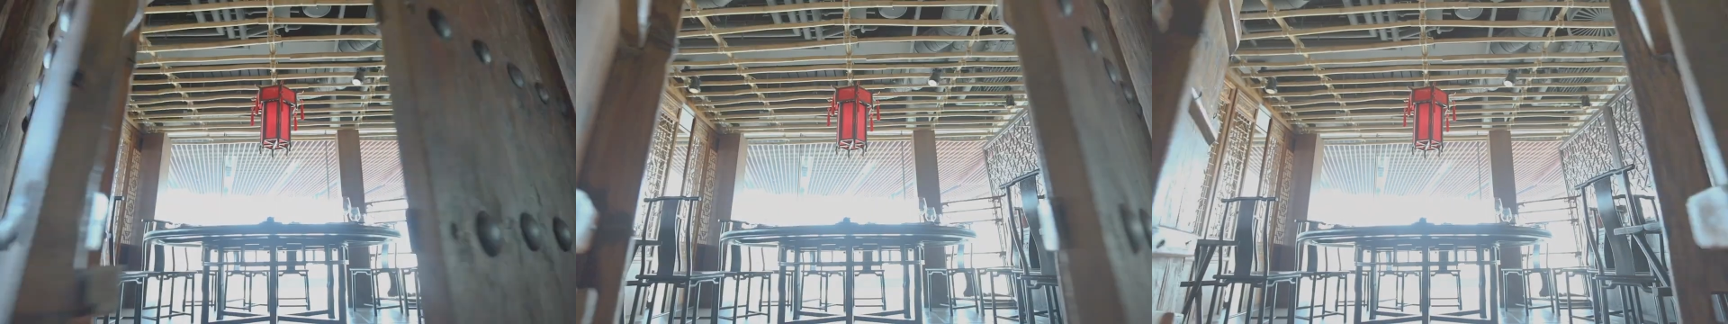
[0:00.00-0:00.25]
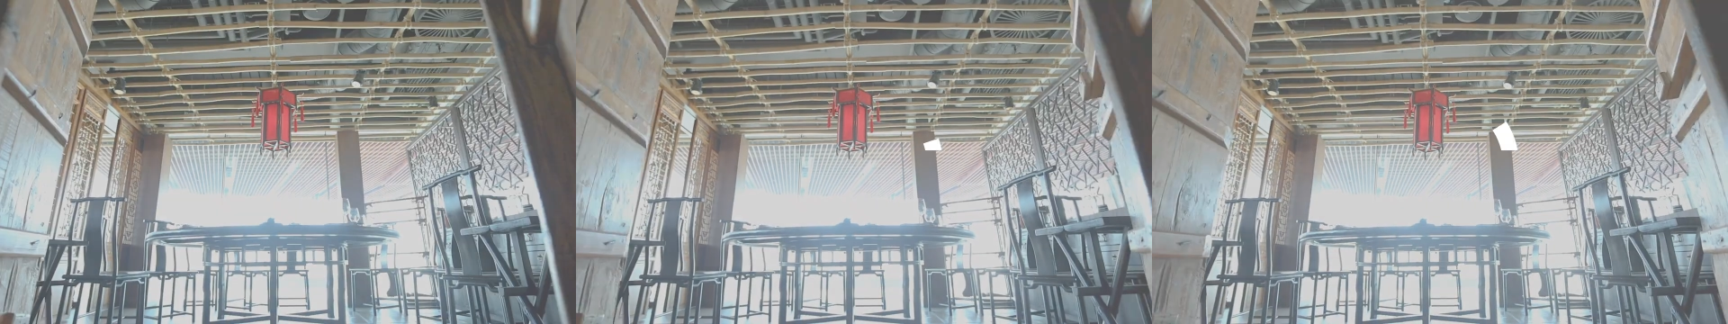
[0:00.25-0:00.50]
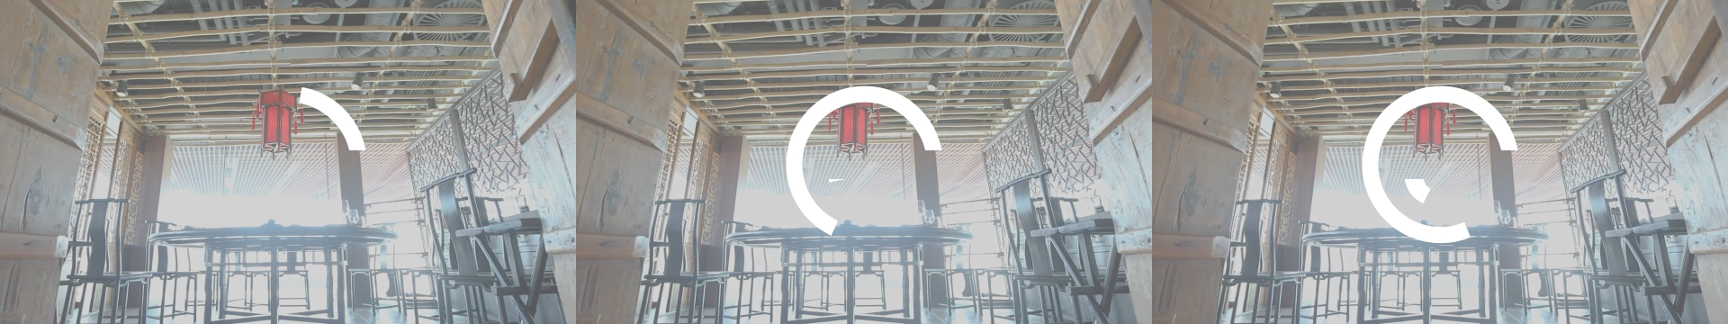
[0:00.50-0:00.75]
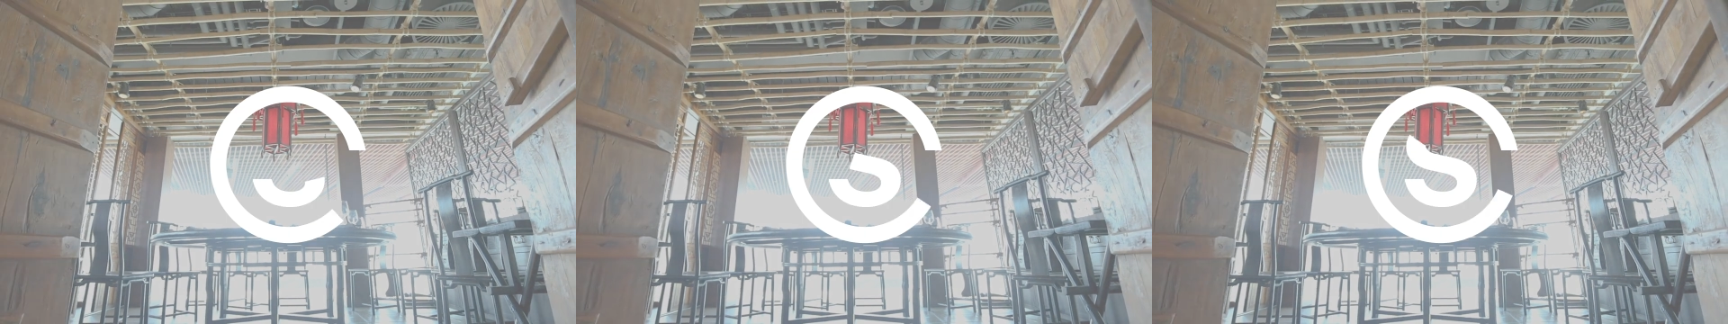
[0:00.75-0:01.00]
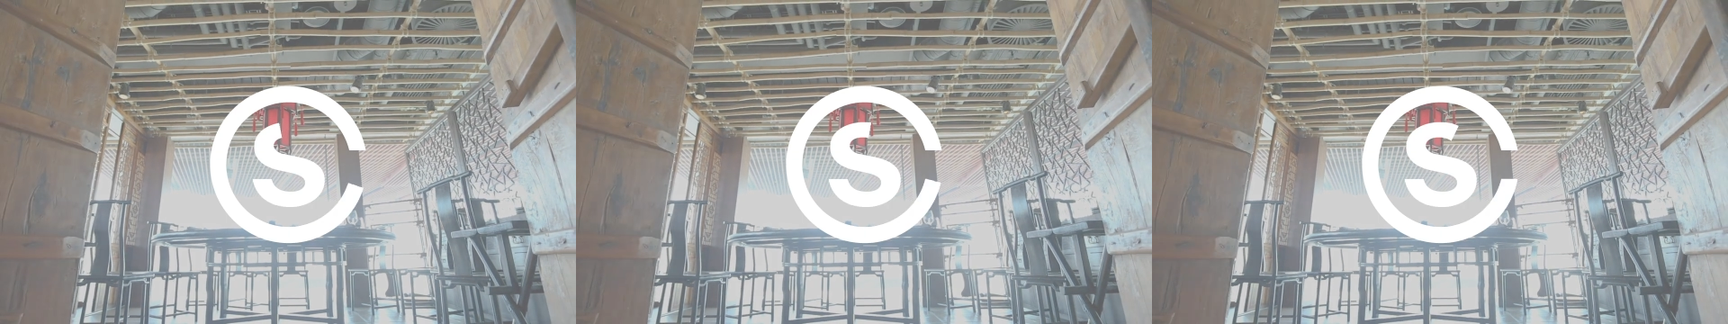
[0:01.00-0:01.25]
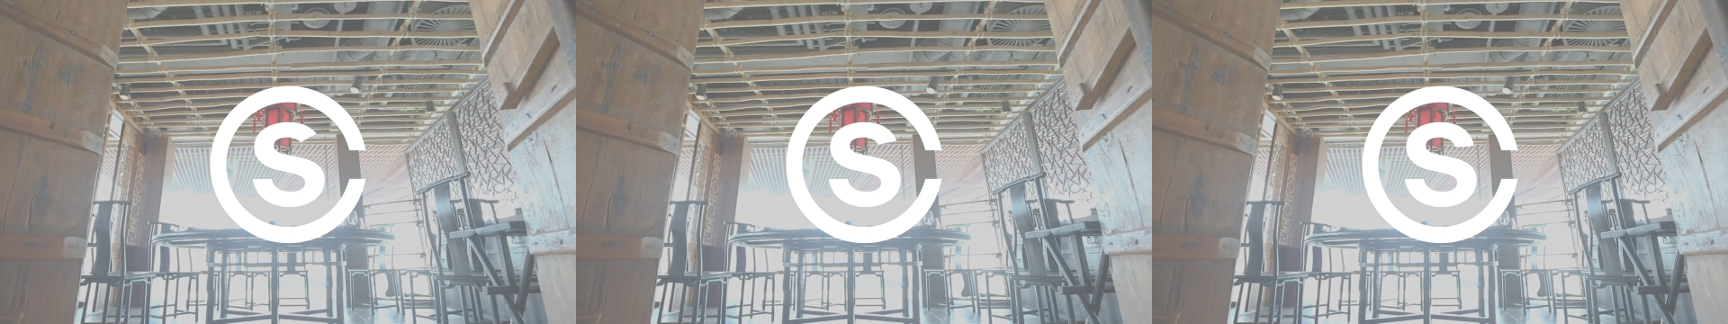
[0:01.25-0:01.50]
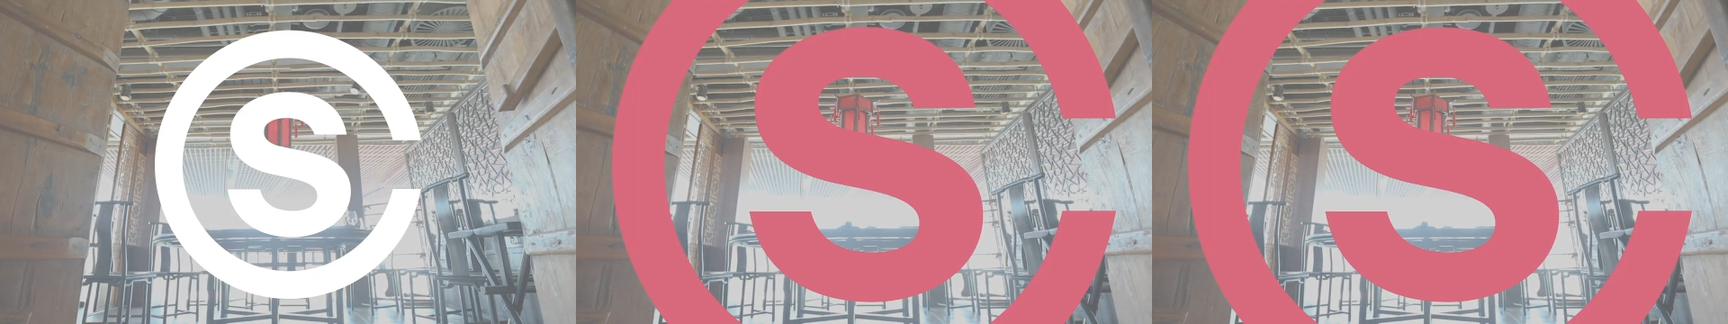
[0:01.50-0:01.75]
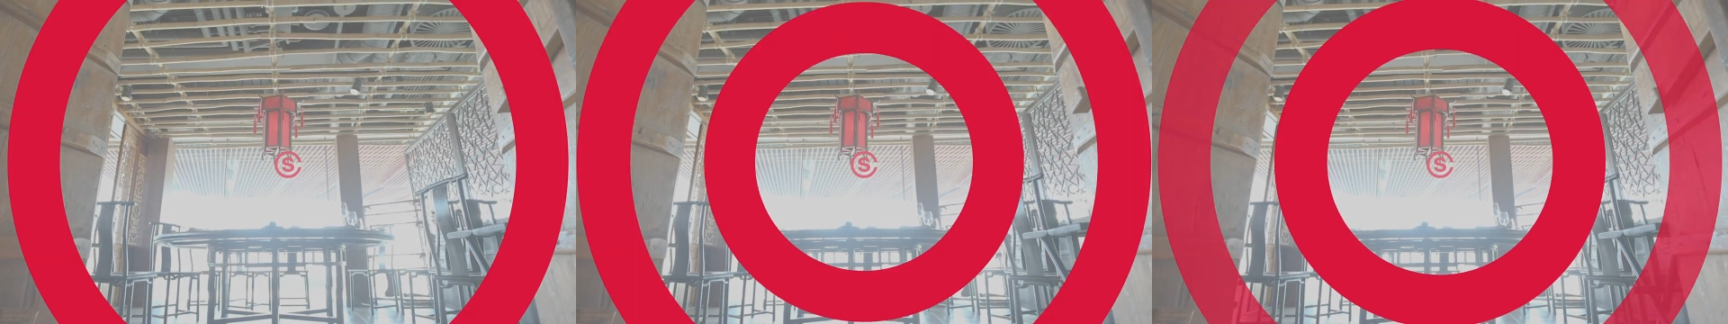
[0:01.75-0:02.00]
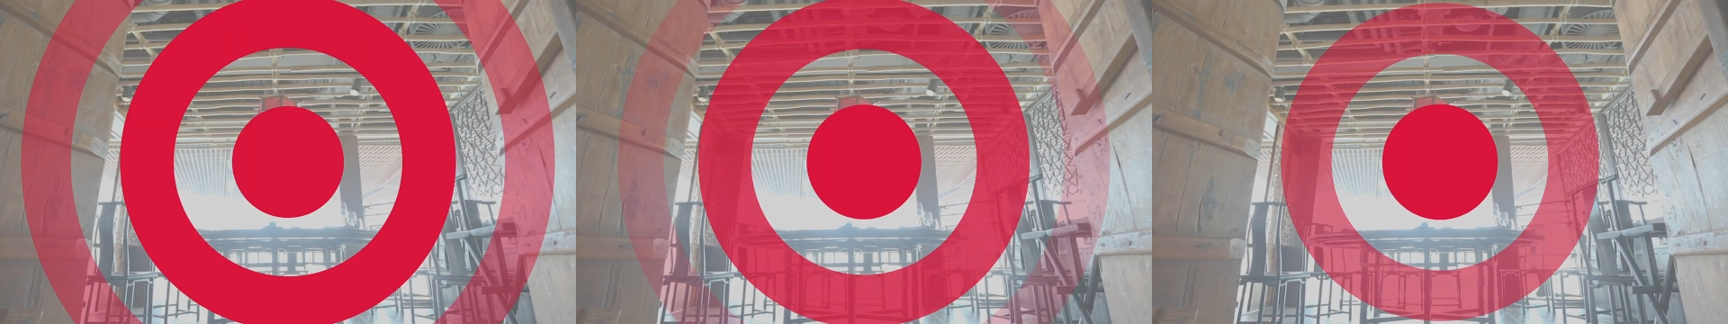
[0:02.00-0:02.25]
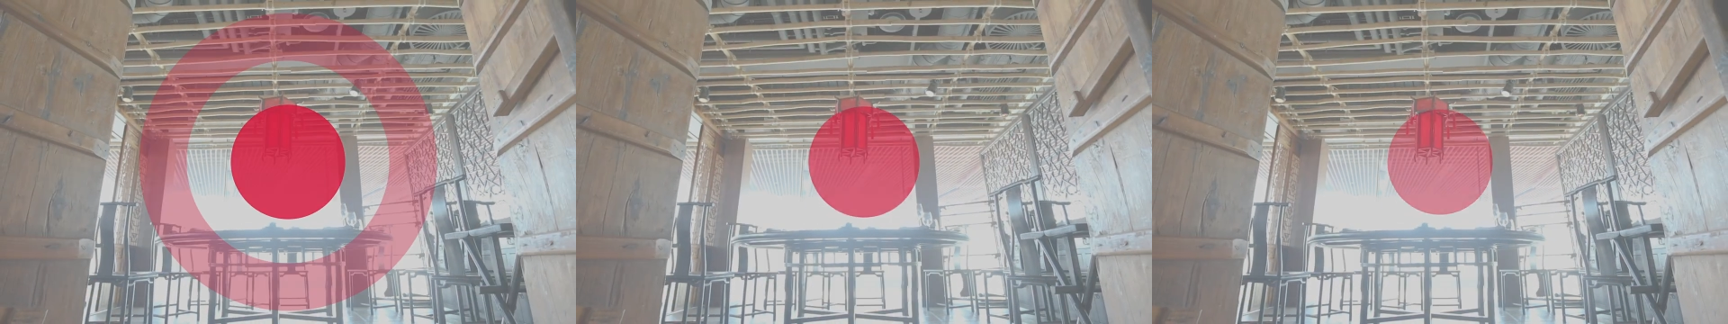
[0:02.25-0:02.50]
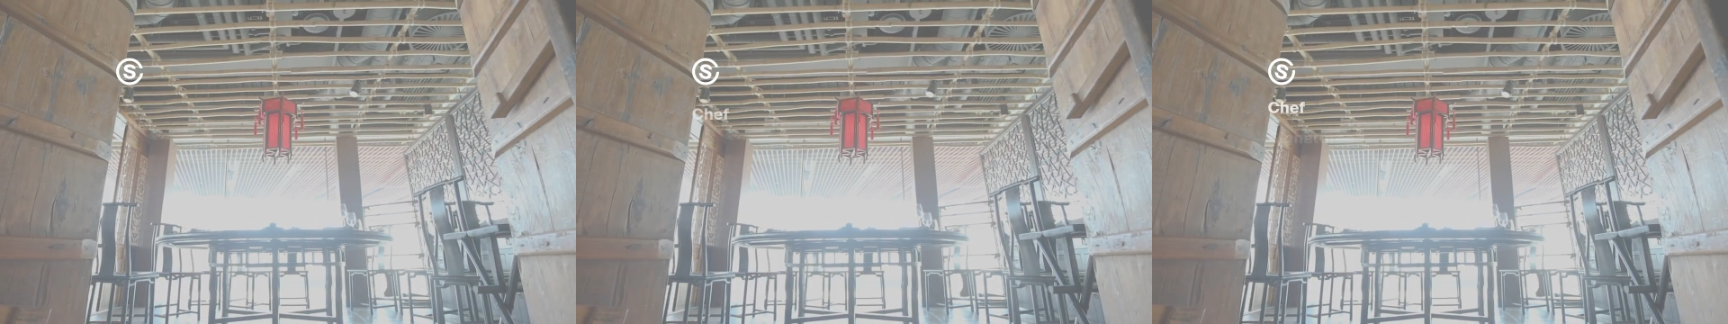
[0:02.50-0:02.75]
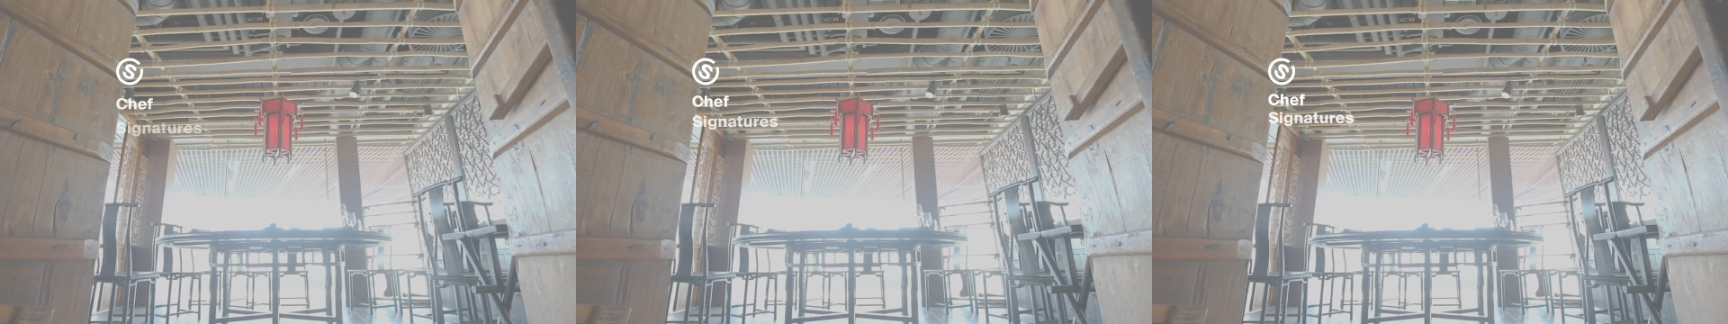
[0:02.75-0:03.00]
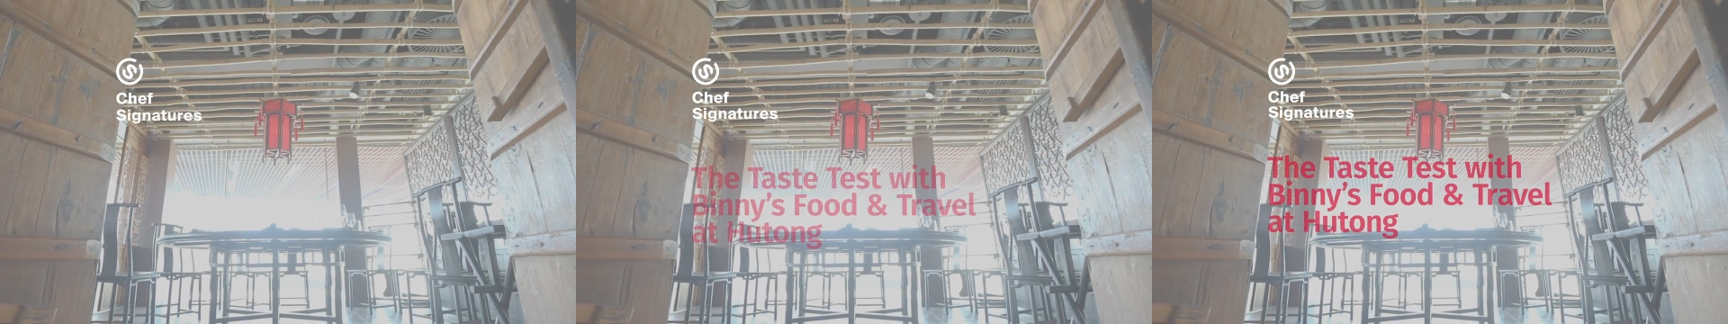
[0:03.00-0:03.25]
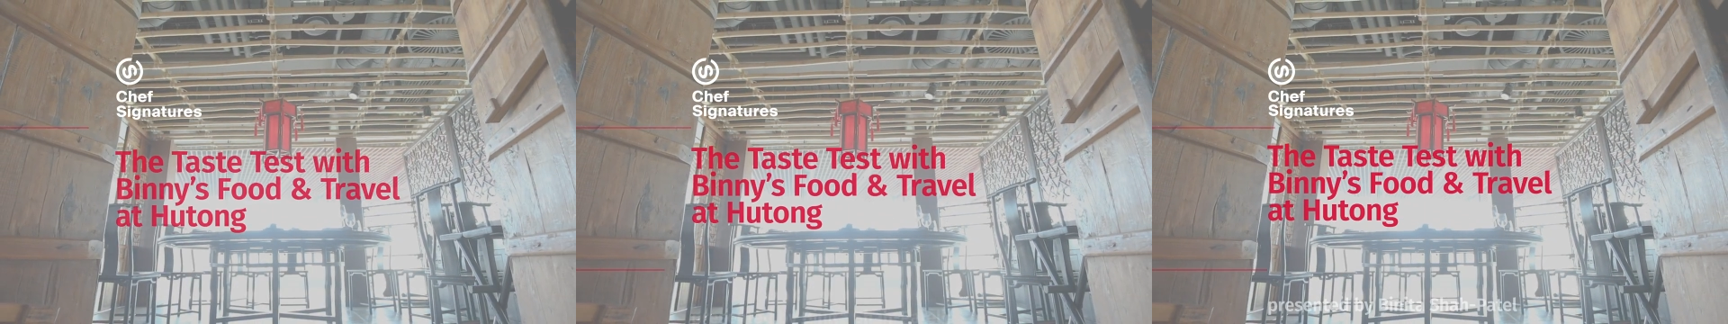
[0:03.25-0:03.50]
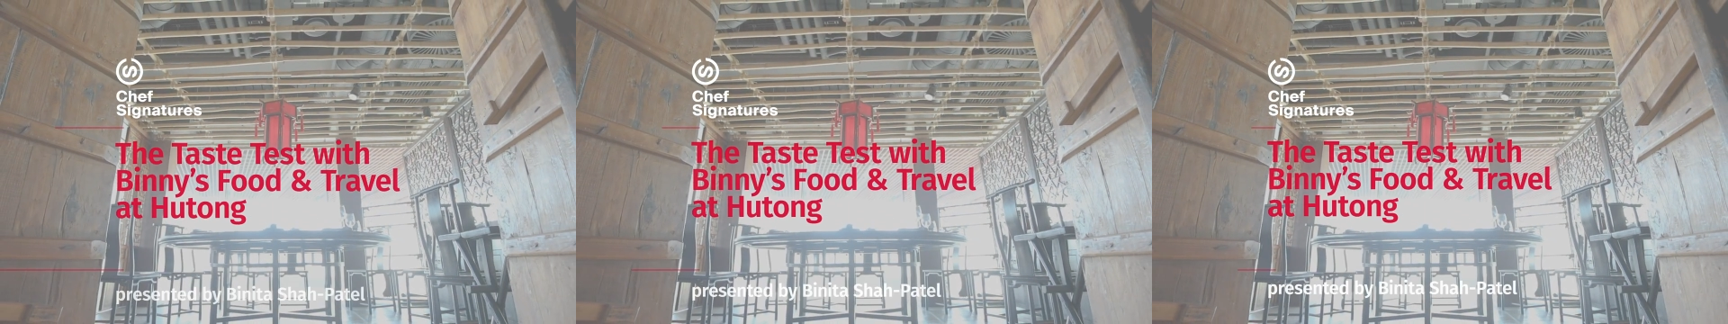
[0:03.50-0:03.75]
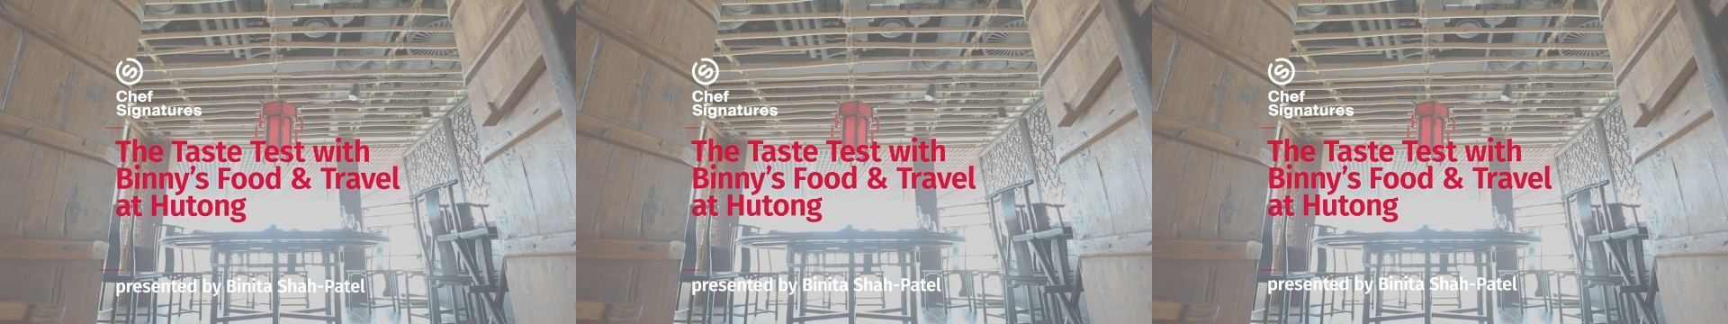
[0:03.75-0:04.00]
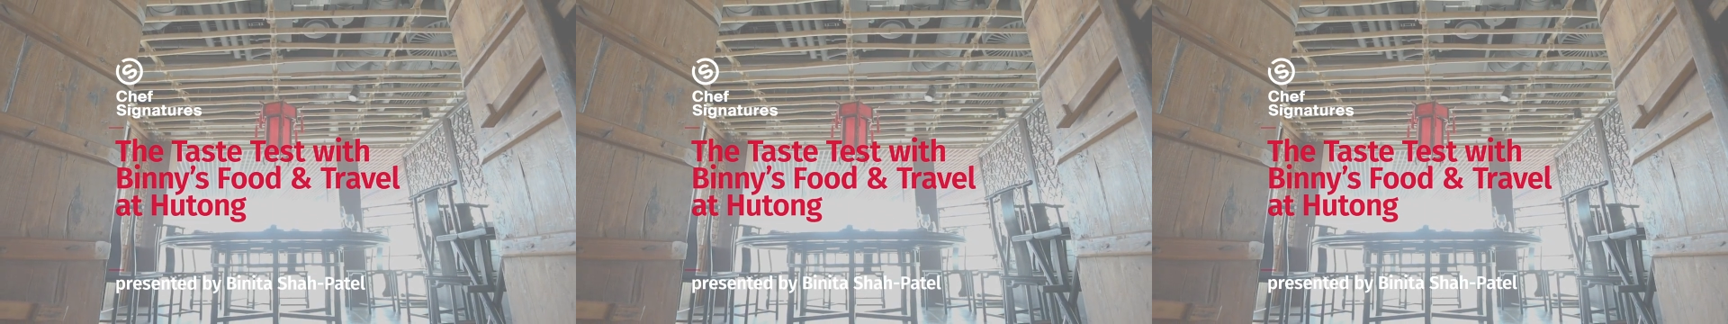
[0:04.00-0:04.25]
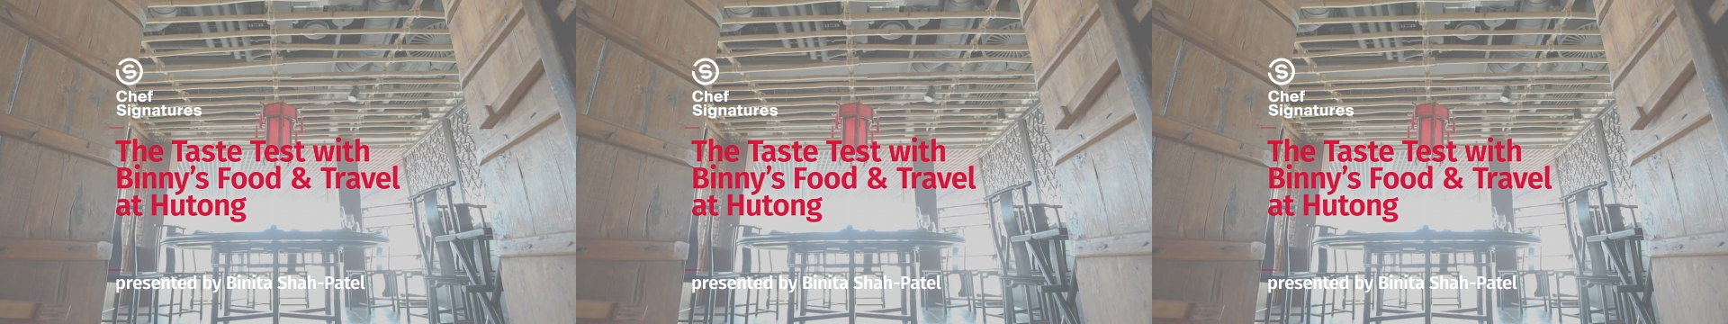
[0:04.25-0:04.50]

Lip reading: (no speaker visible)